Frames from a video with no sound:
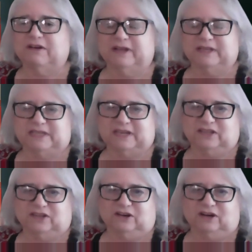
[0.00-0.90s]

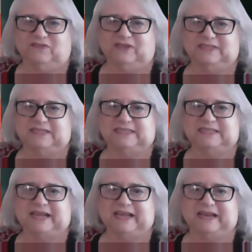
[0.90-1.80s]
executor of his
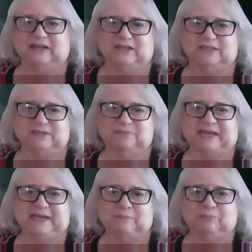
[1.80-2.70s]
estate is a
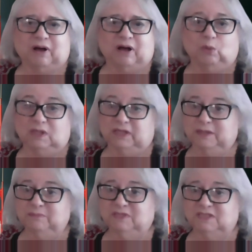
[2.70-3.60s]
man named Paul
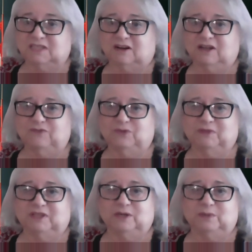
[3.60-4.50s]
Williams. Are you
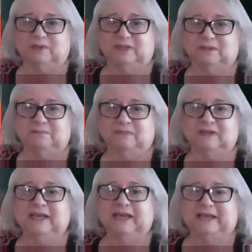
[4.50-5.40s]
familiar with him?
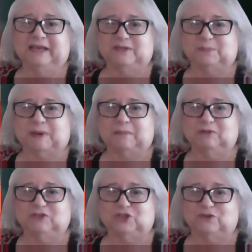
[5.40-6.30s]
He was a
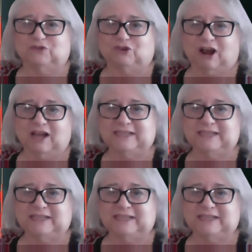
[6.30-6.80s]
publisher of Crawdaddy.